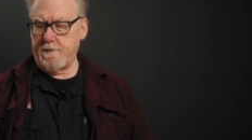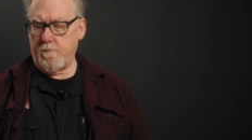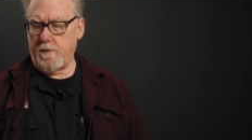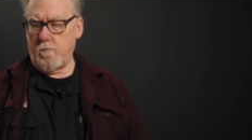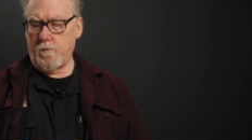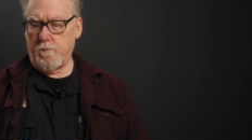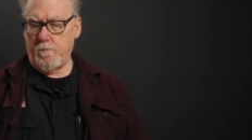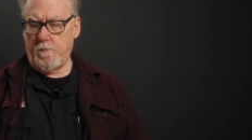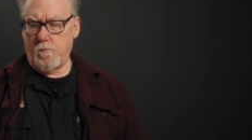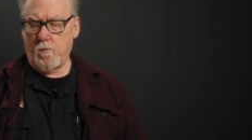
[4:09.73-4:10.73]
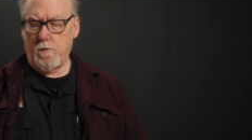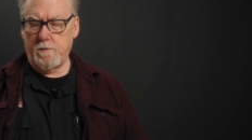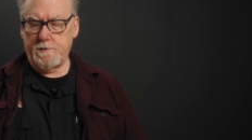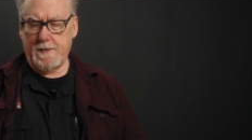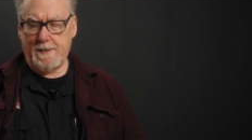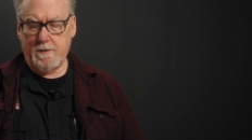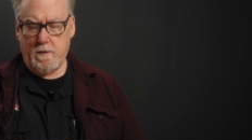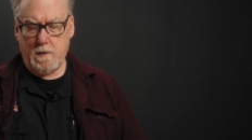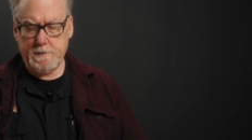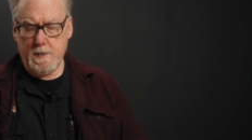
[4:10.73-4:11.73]
There, there, were, there were no side
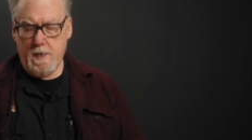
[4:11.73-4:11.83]
locks